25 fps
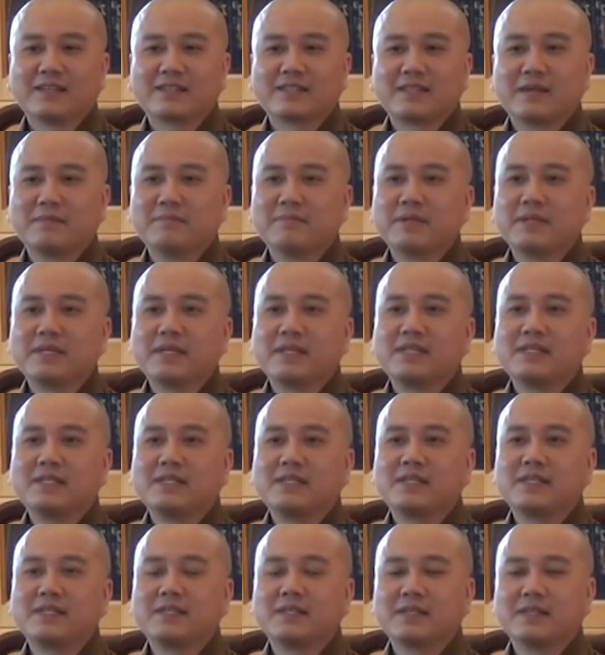
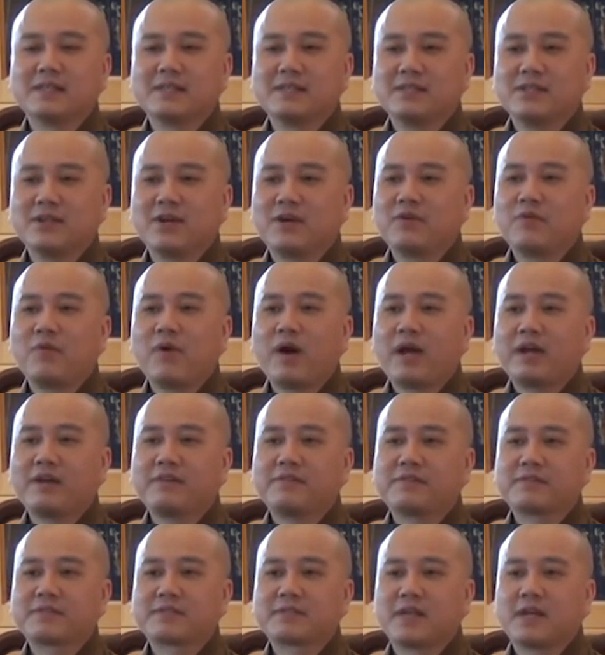Somebody, your
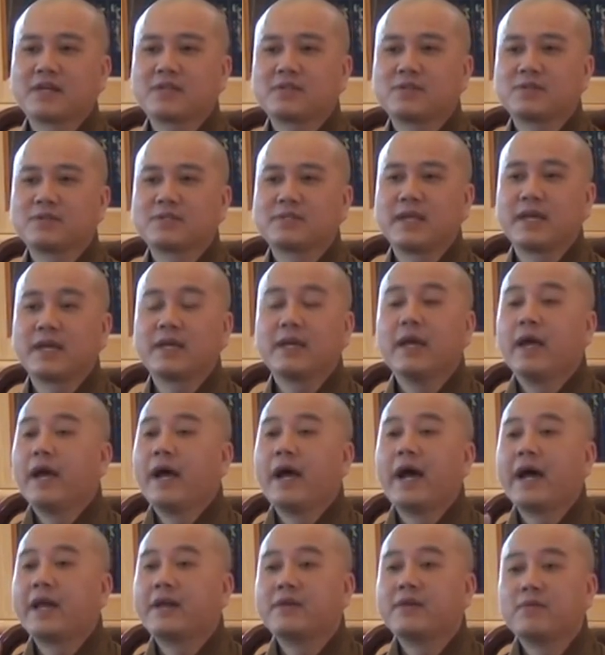wife start to say,
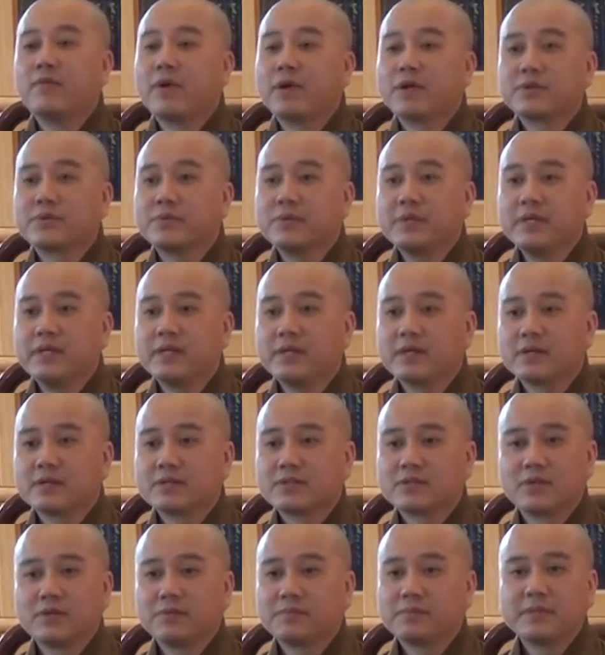I don't want to hear,
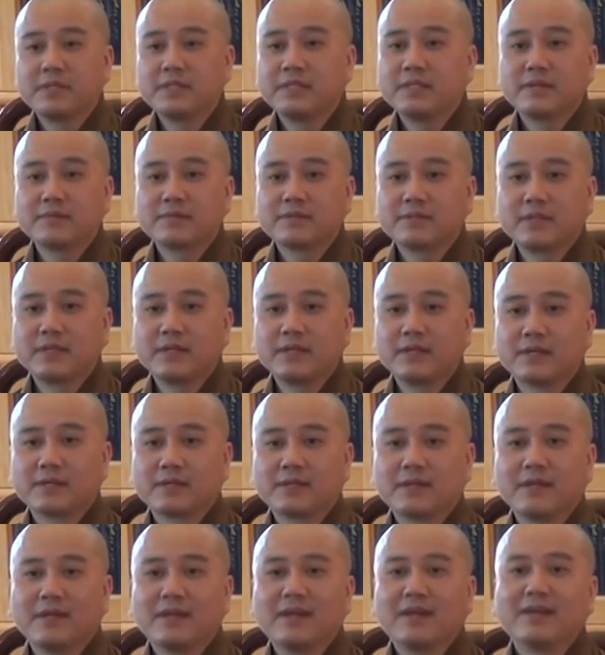so please don't say
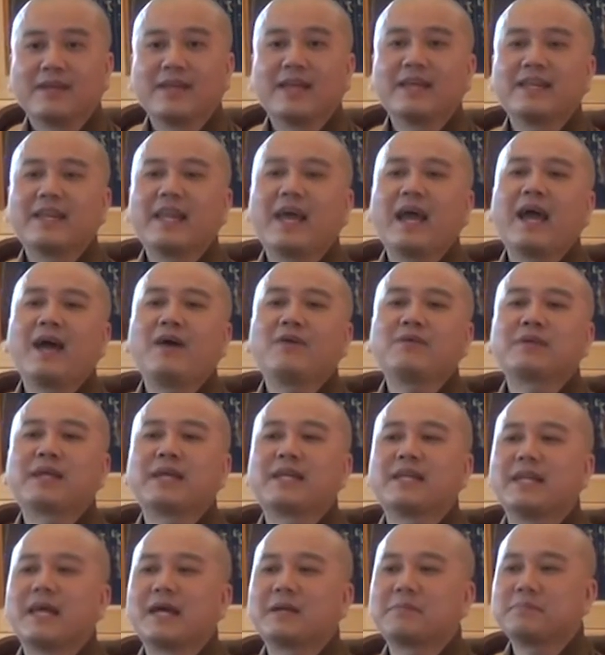it. Then how
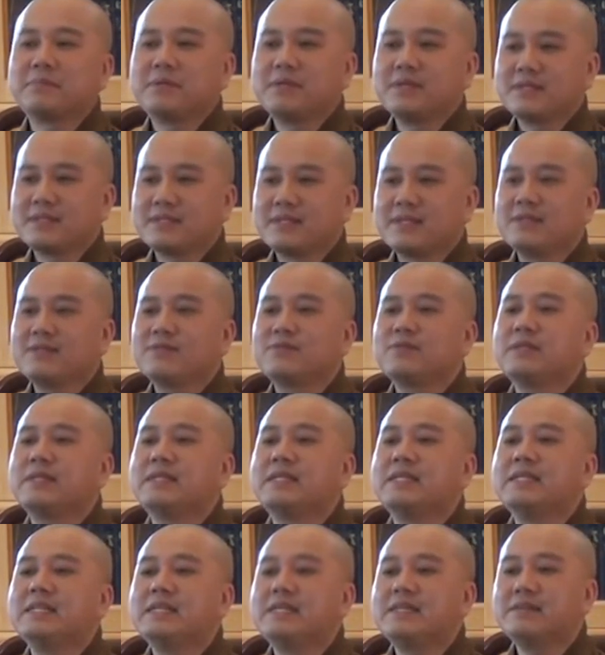can that person
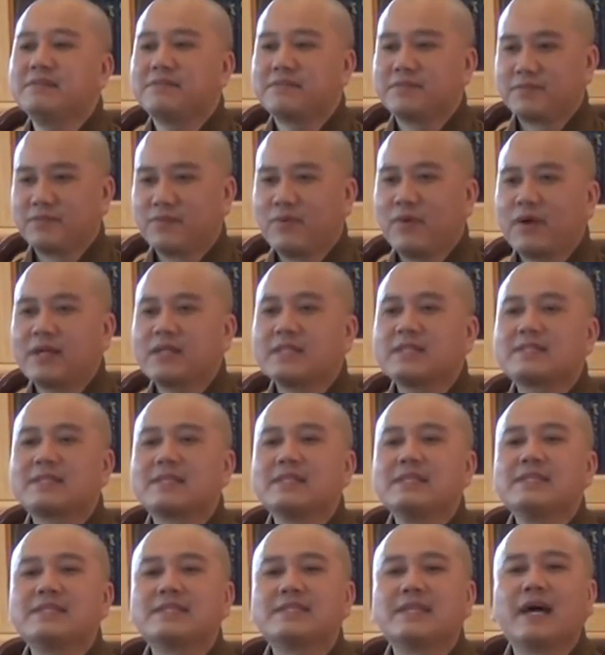relieve what is
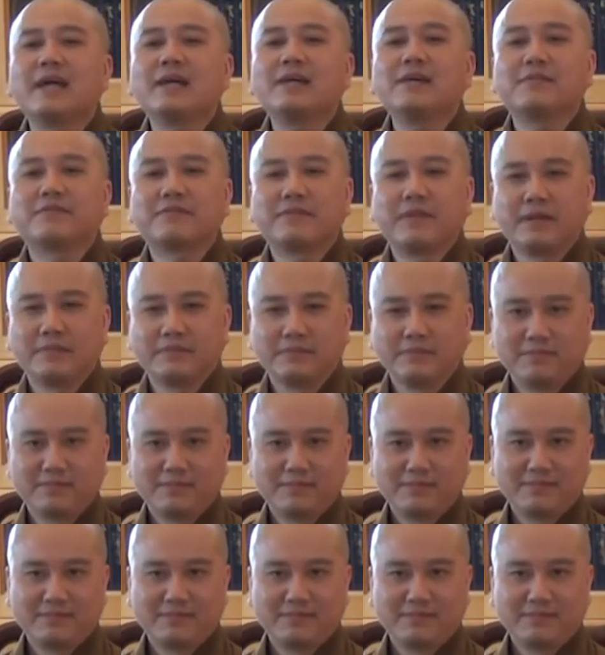inside of them?